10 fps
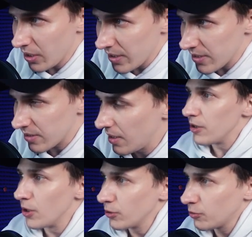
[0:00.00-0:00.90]
plugins.
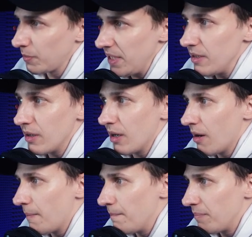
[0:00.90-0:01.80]
Those would be,
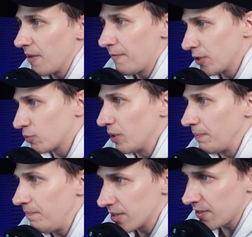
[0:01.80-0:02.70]
the first
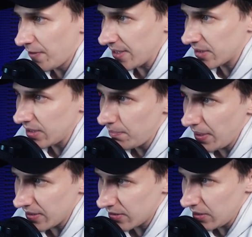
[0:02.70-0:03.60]
one, it's the
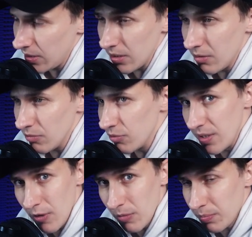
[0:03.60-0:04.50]
fancy new
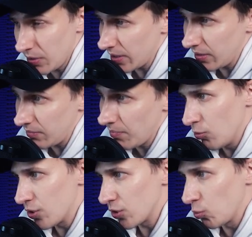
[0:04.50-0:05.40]
reverb plugin,
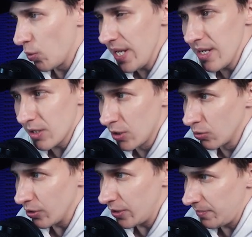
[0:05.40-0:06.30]
which is way
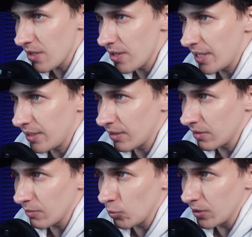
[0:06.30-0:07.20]
cooler
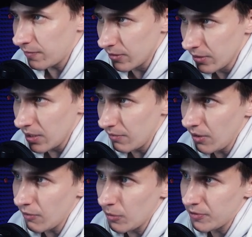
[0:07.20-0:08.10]
than what Fruity
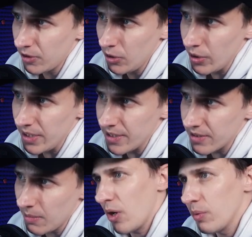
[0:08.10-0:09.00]
Reverb 2
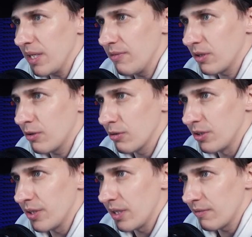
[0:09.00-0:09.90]
is, probably even
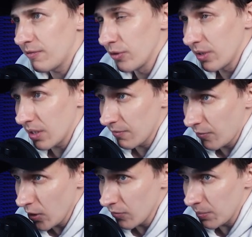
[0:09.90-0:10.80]
cooler than Fruity
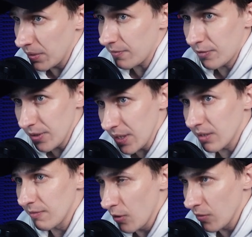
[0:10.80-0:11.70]
Convolver, but Fruity
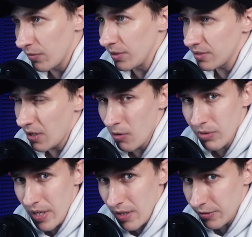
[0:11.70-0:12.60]
Convolver is the whole
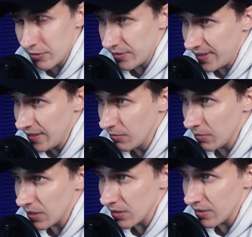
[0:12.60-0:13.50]
nother deal
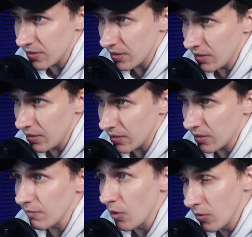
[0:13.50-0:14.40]
because it's a
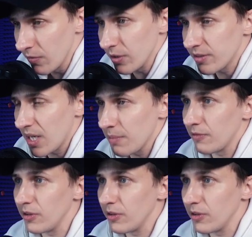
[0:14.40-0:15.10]
convolver type of